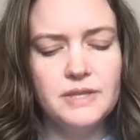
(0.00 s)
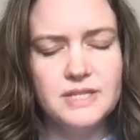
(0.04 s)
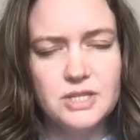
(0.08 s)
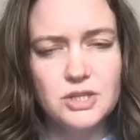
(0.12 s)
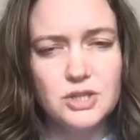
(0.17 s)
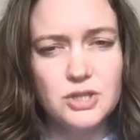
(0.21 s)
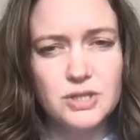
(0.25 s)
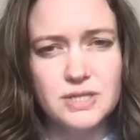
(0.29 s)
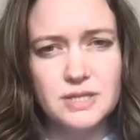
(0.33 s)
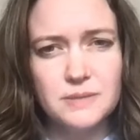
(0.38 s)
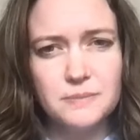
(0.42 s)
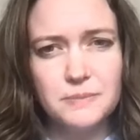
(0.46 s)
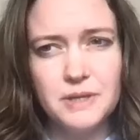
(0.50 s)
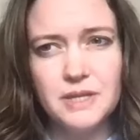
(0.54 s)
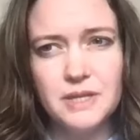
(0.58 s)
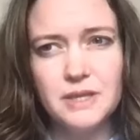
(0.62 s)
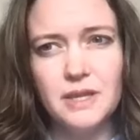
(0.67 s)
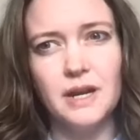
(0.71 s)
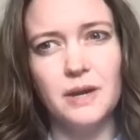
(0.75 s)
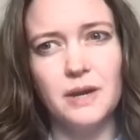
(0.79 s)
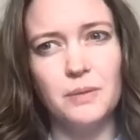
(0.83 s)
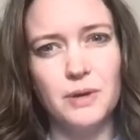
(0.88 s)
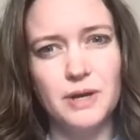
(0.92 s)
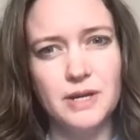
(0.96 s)
this is just something
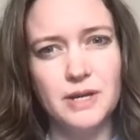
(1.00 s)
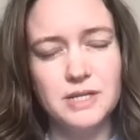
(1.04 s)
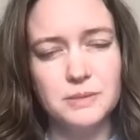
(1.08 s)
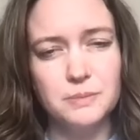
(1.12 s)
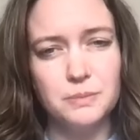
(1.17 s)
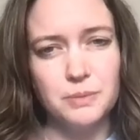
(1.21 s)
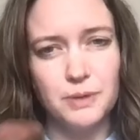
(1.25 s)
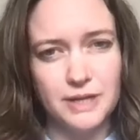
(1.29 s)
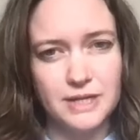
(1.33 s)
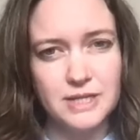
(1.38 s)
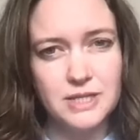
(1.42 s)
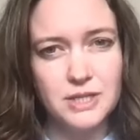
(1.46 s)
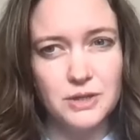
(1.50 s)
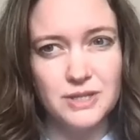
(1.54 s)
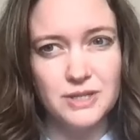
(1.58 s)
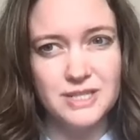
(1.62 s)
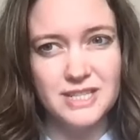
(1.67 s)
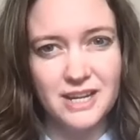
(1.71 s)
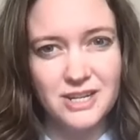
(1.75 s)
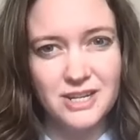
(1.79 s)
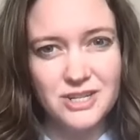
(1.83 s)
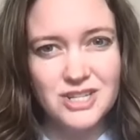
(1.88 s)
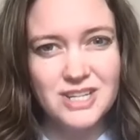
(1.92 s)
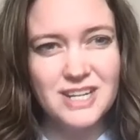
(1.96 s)
that I wanted to bring to your
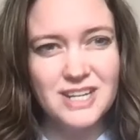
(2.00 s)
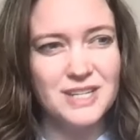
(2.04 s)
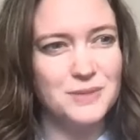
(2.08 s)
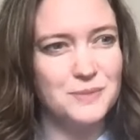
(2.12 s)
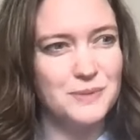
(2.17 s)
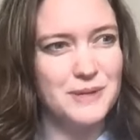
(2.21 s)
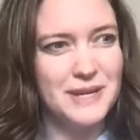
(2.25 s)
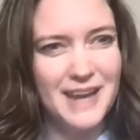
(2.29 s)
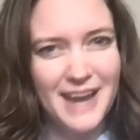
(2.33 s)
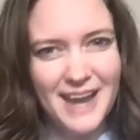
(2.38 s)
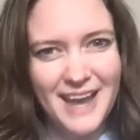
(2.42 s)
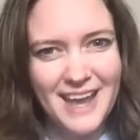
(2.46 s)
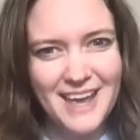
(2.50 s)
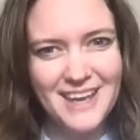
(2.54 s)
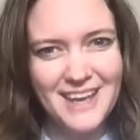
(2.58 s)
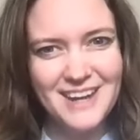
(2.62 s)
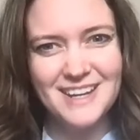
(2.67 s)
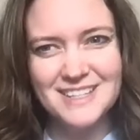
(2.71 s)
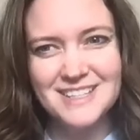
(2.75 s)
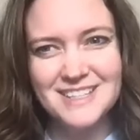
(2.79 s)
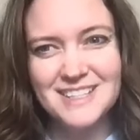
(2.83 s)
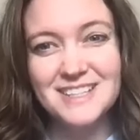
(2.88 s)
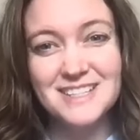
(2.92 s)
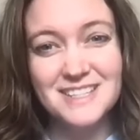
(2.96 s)
attention as we head
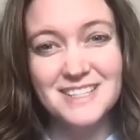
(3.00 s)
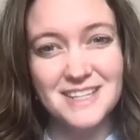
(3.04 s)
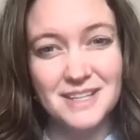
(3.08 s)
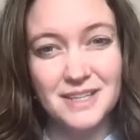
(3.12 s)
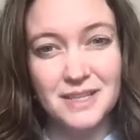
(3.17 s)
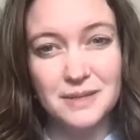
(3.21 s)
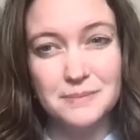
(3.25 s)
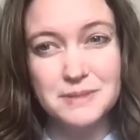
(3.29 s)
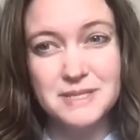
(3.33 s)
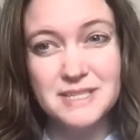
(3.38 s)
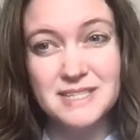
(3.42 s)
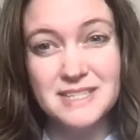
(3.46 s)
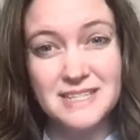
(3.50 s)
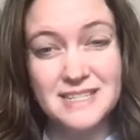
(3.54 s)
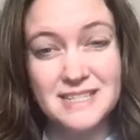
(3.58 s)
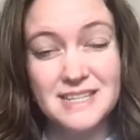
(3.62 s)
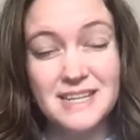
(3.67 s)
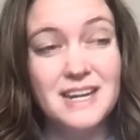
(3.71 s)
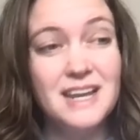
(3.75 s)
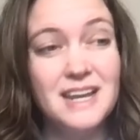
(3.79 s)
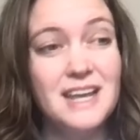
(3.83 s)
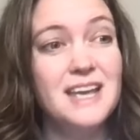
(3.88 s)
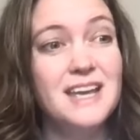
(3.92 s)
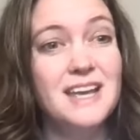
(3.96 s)
into this eclipse
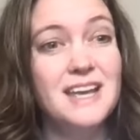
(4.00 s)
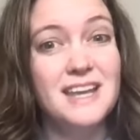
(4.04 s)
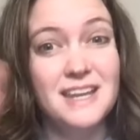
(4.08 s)
season.